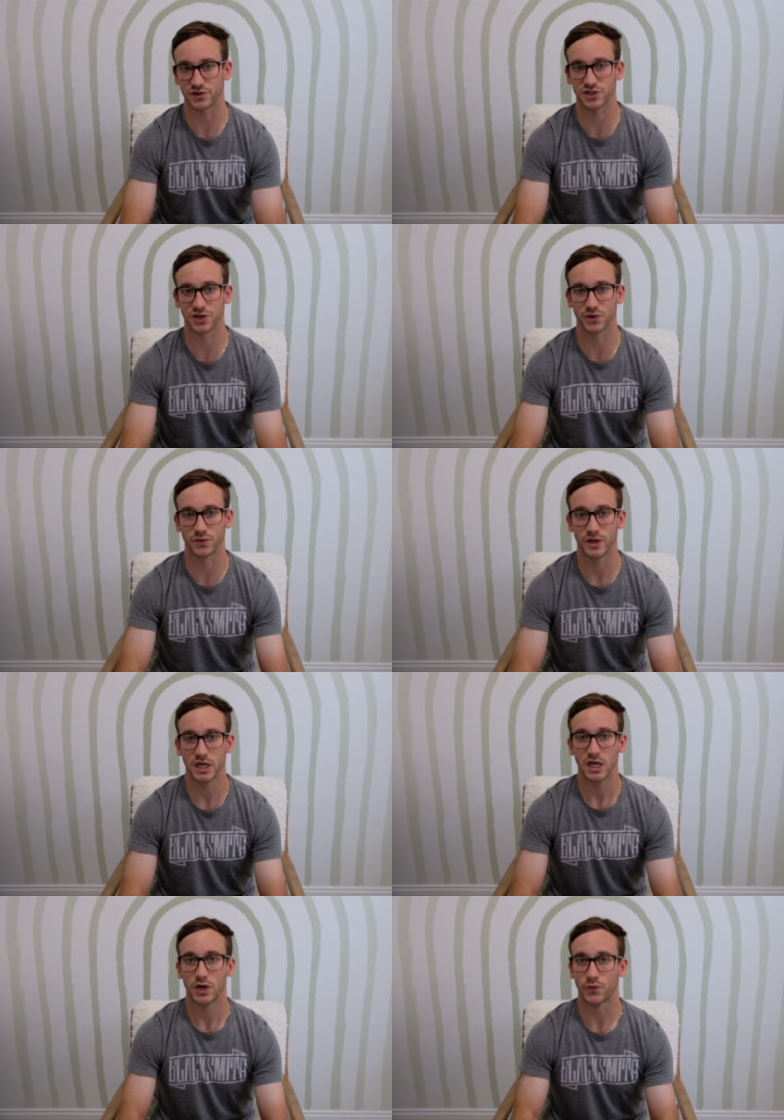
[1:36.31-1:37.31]
So
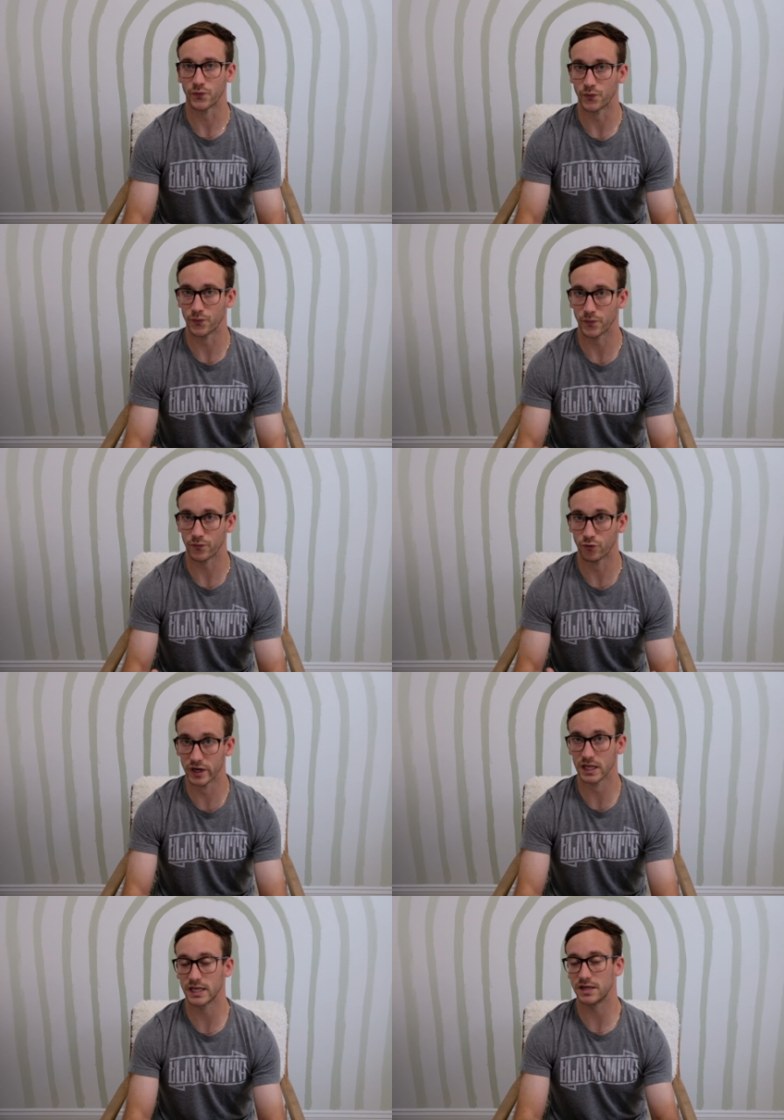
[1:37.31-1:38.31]

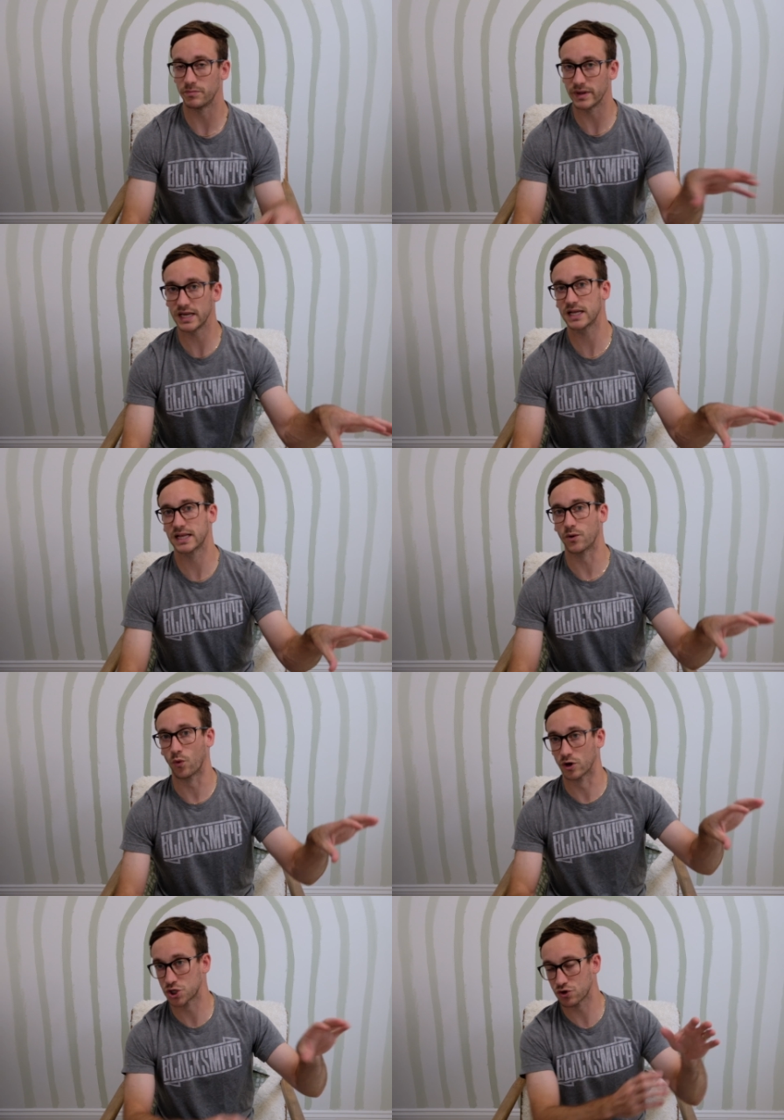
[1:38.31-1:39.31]
really, being that
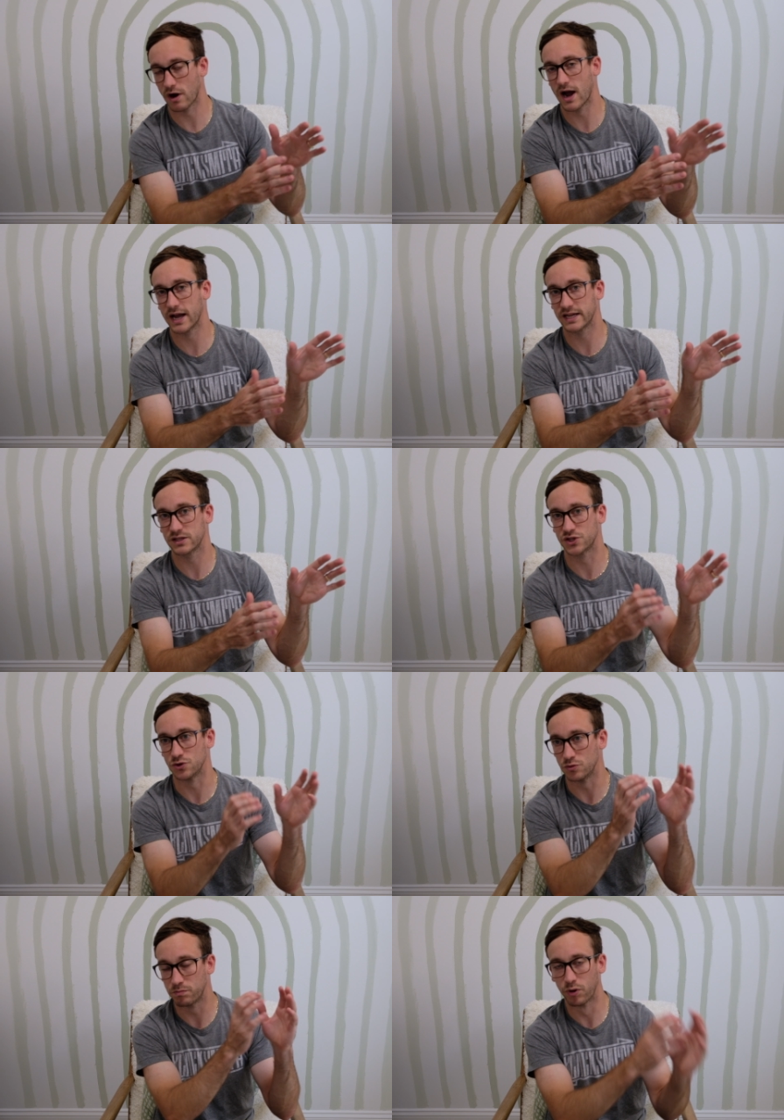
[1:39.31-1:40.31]
we're trying
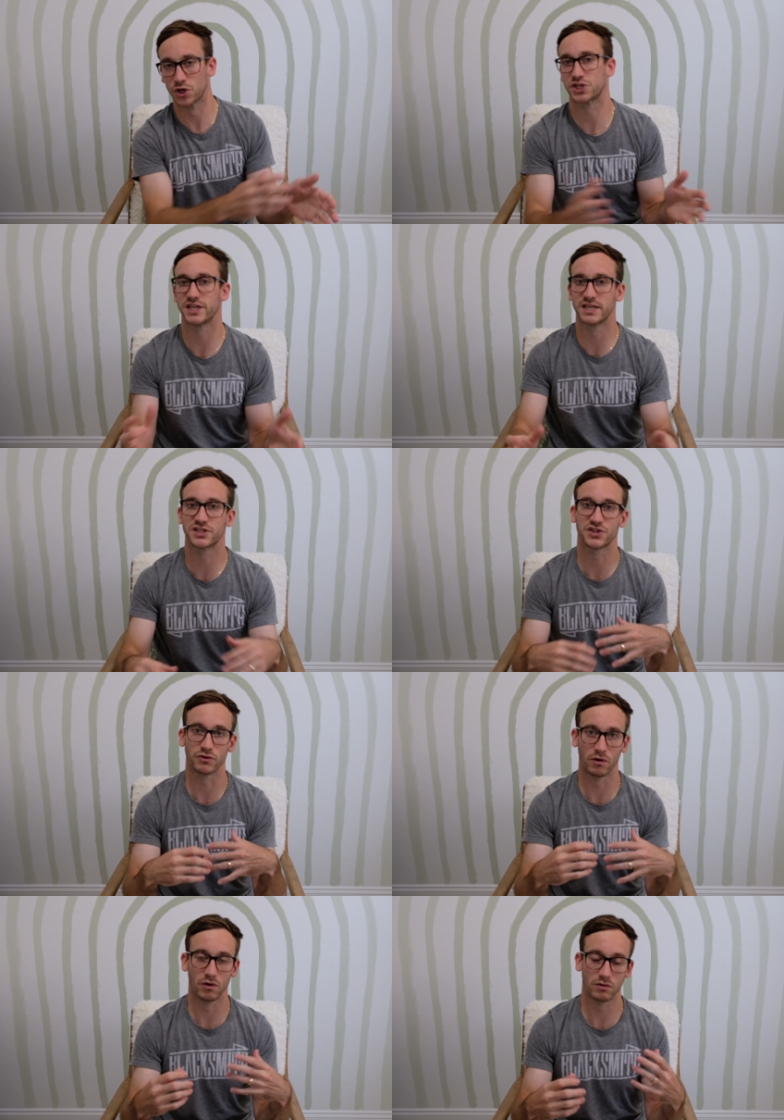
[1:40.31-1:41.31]
to push things to
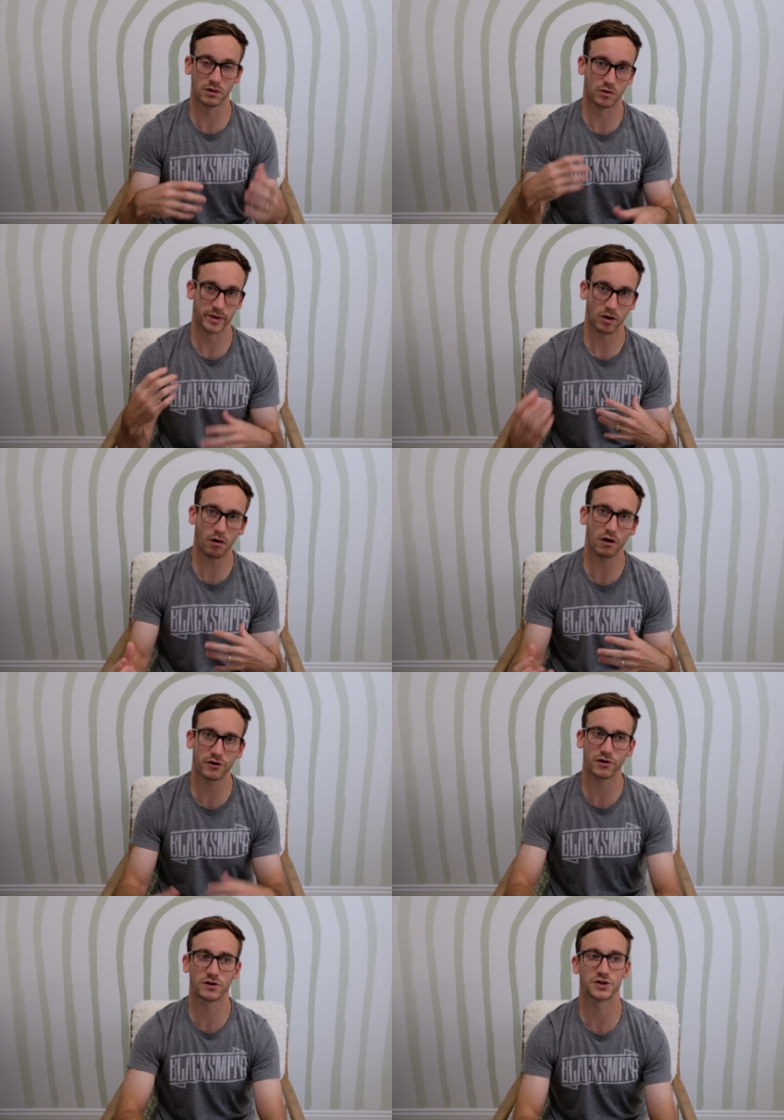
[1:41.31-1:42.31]
grow a little bit
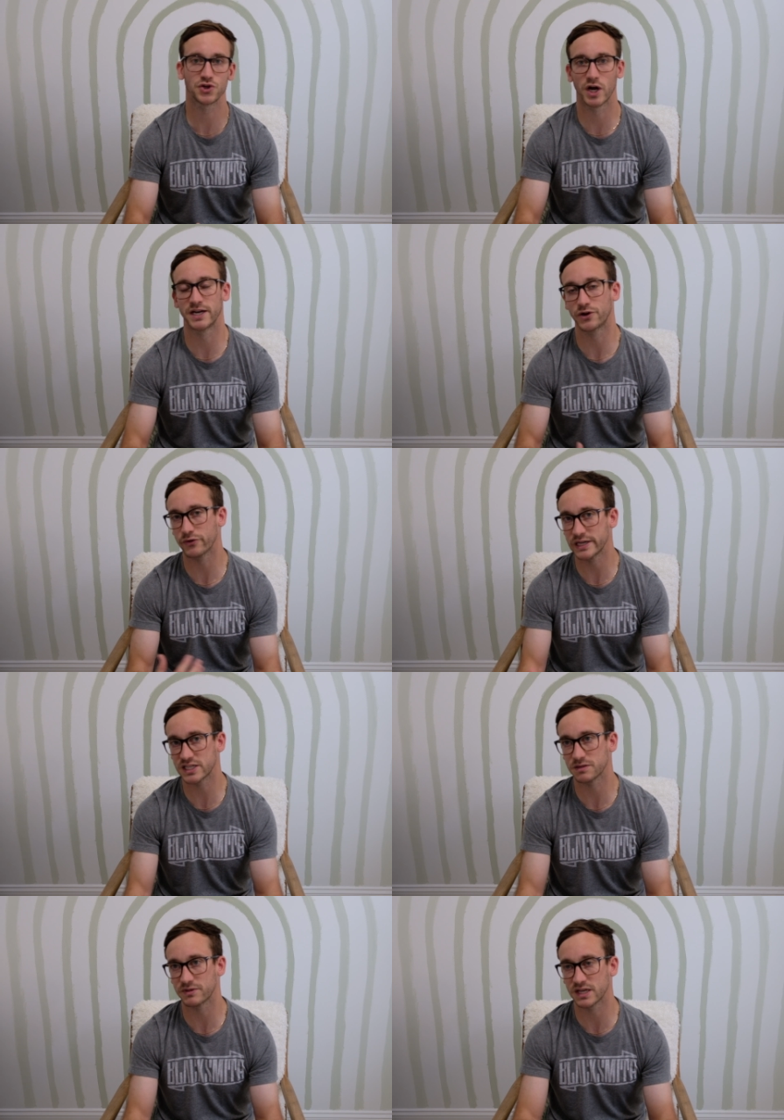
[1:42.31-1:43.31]
harder, trying to green
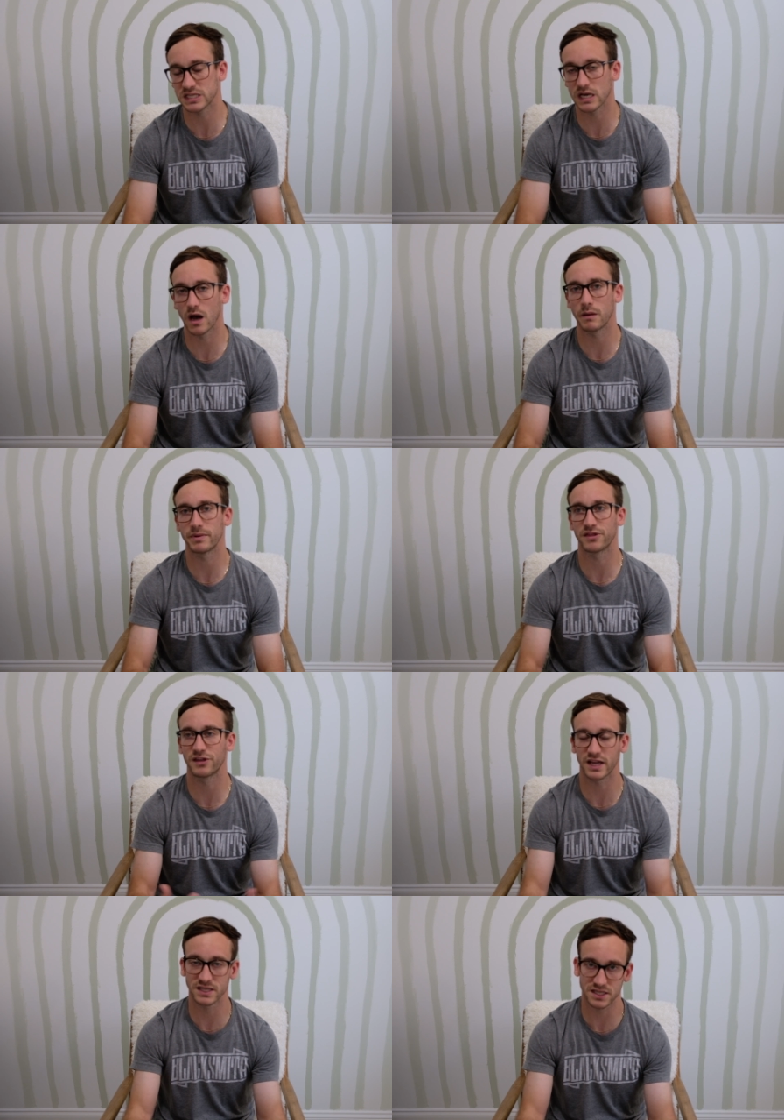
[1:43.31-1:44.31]
some things up,
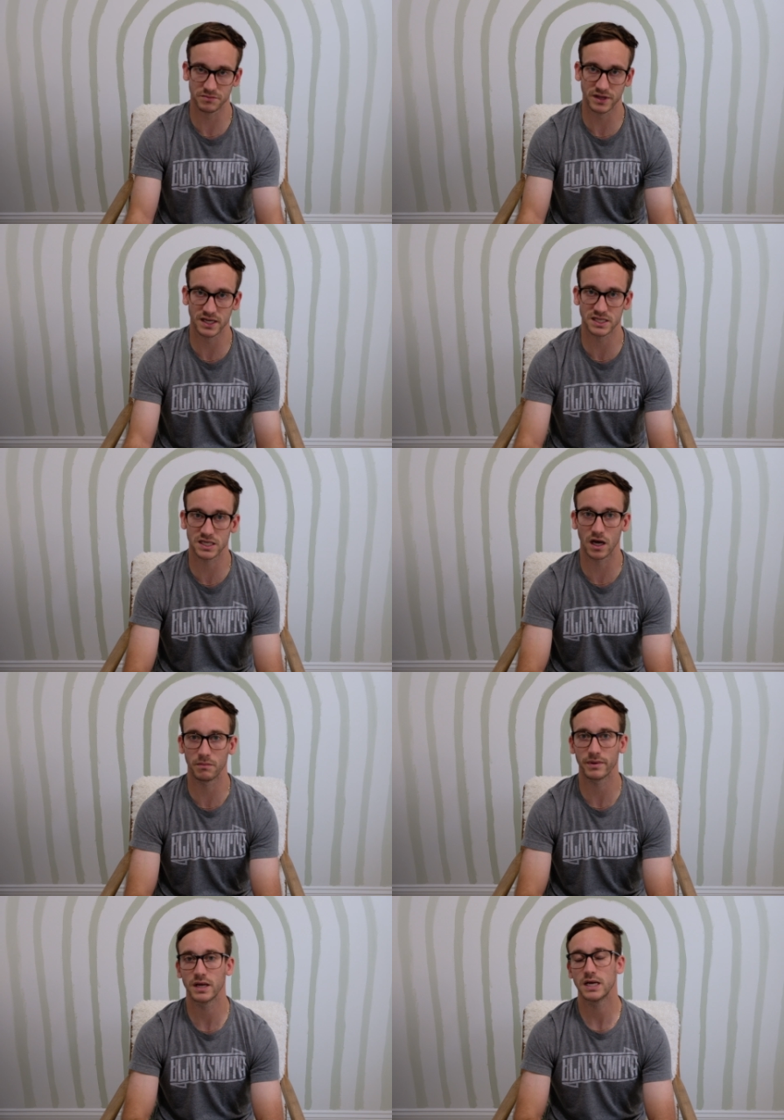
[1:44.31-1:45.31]
thicken some things up,